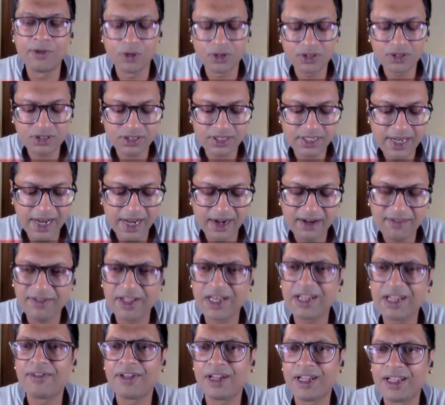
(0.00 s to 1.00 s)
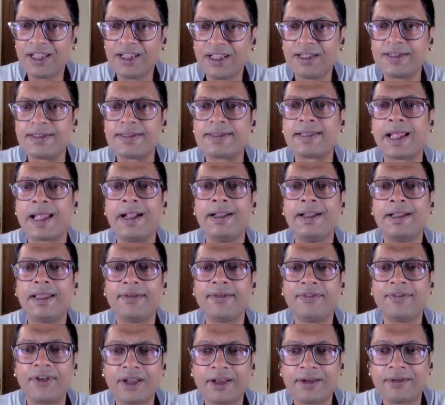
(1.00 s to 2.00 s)
And he had a very, very
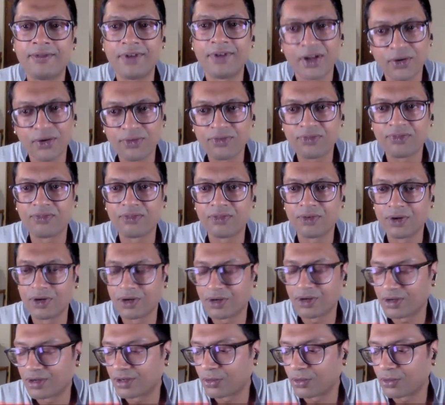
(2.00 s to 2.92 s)
scientific way of